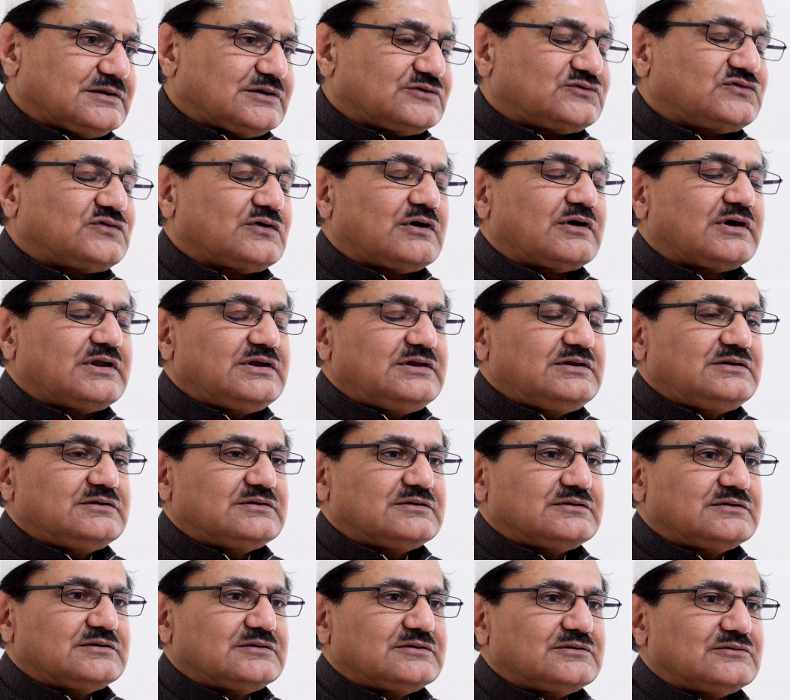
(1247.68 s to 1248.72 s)
a child
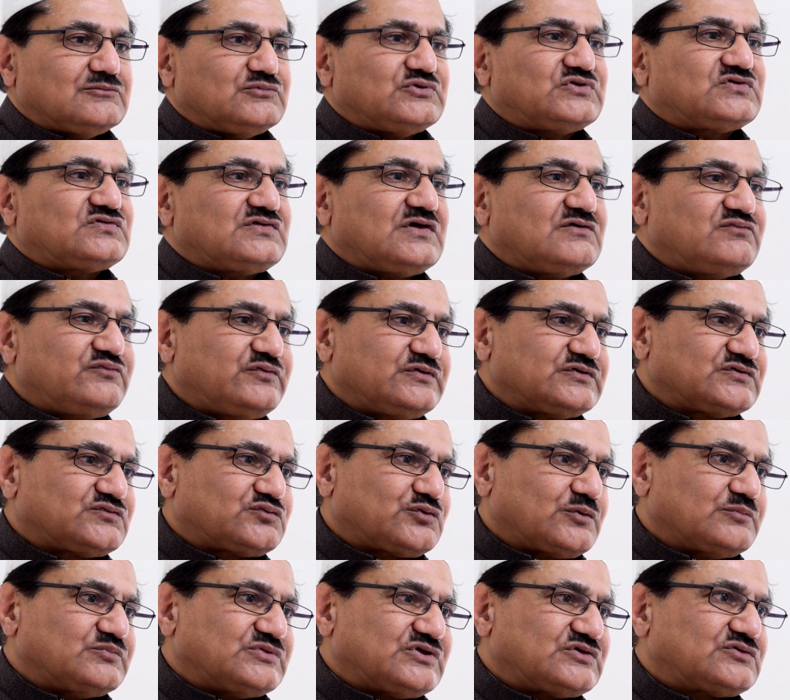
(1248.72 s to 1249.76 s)
which
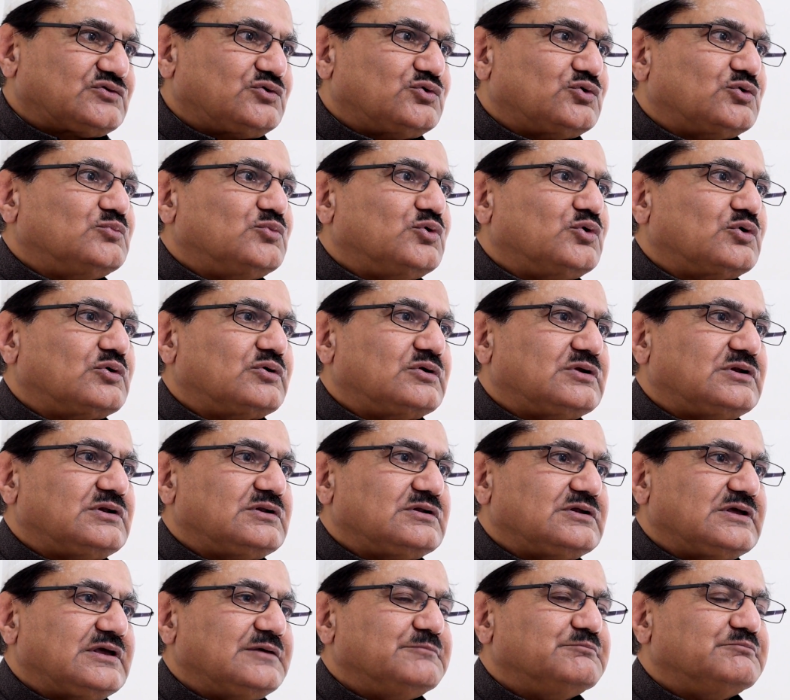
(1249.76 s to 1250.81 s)
suffers from this
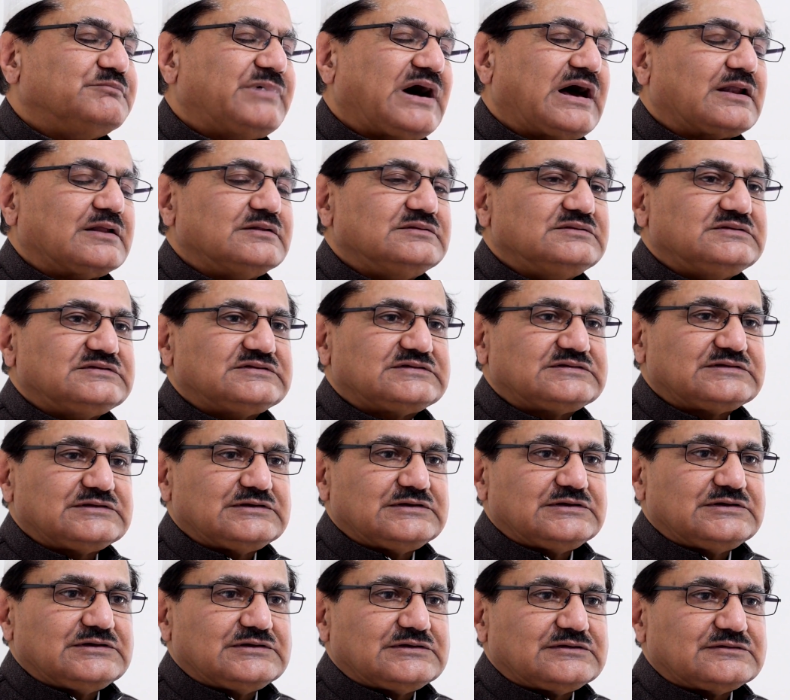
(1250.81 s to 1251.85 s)
hormonal imbalance,
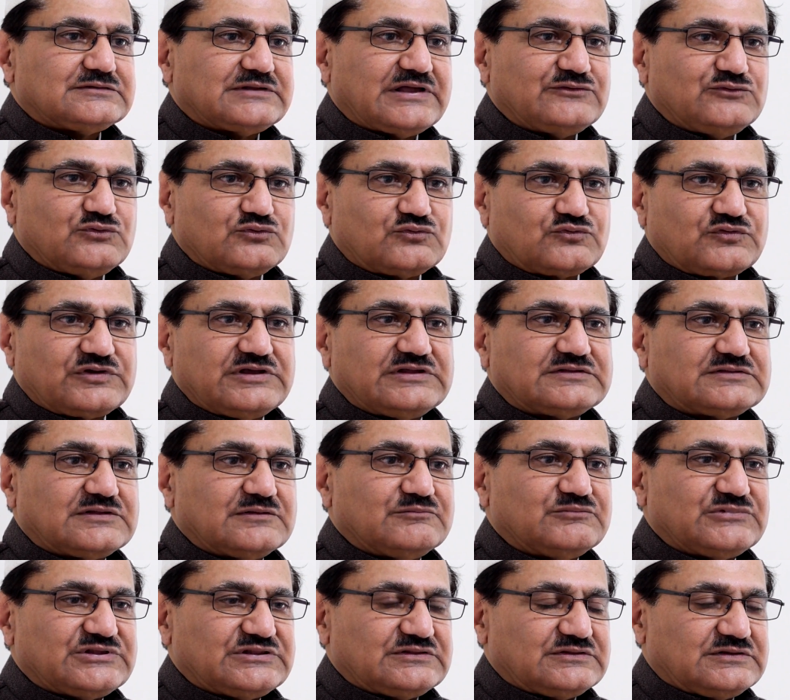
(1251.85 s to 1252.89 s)
then you treat
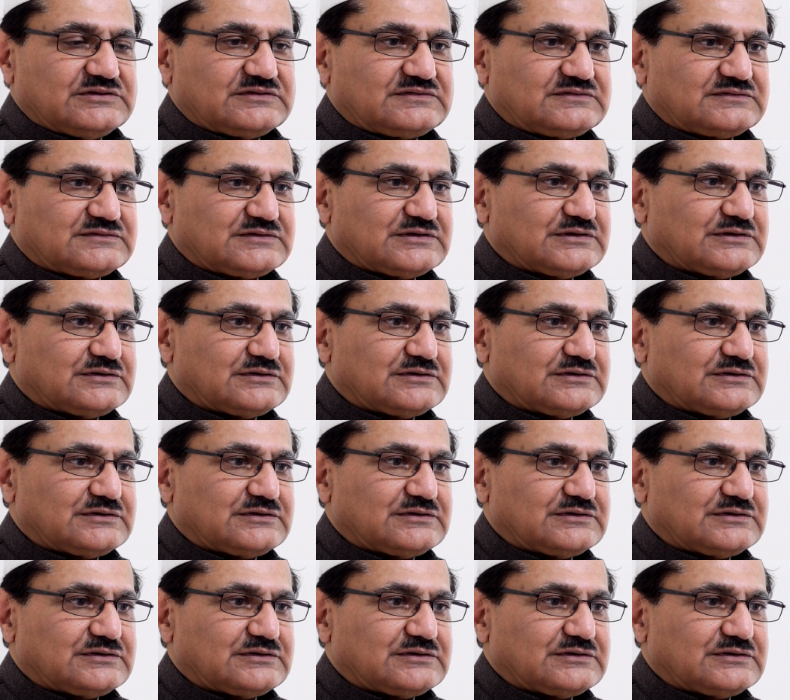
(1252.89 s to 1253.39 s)
them in this